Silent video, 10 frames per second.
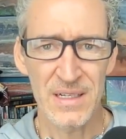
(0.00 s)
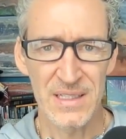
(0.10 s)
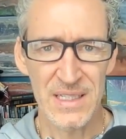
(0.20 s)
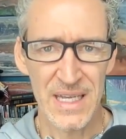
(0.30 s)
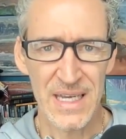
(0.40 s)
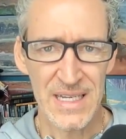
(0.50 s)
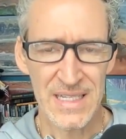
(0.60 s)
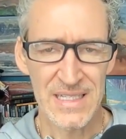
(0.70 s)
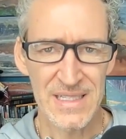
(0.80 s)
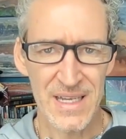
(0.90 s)

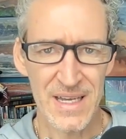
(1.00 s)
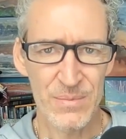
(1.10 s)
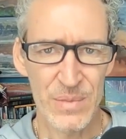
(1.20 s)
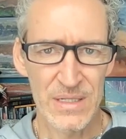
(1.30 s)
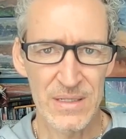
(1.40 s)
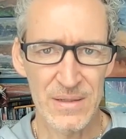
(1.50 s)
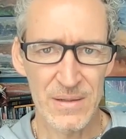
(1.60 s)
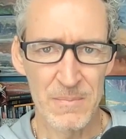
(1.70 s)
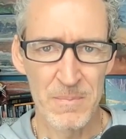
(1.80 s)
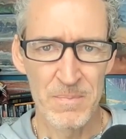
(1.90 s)
ungating is not a big
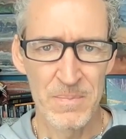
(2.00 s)
deal